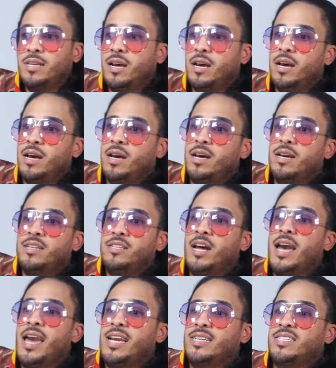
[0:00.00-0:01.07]
Uh no,
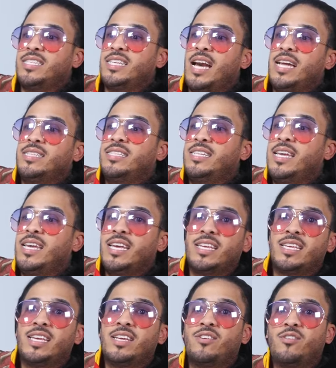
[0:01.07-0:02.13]
actually I
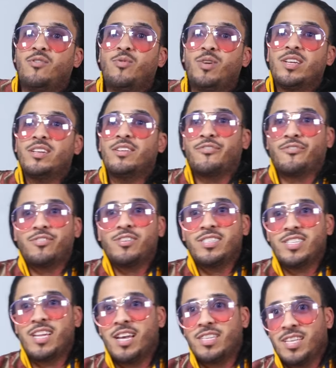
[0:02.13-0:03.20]
did get on one of the
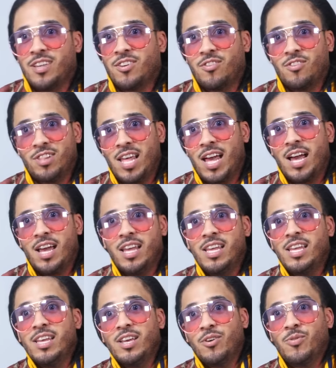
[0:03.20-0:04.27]
freestyles, I ain't gonna lie.
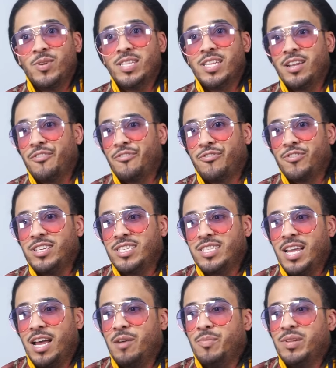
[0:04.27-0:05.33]
Okay. We did a
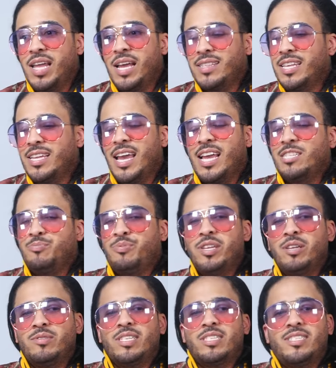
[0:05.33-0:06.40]
freestyle, but I think
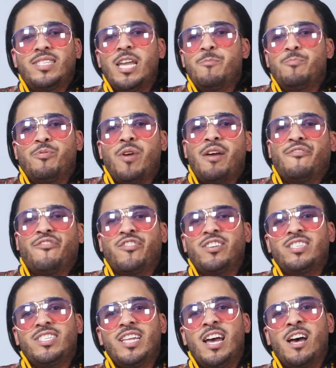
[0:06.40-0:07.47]
SP was a state prop
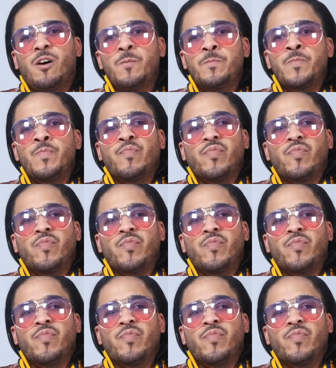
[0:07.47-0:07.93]
freestyle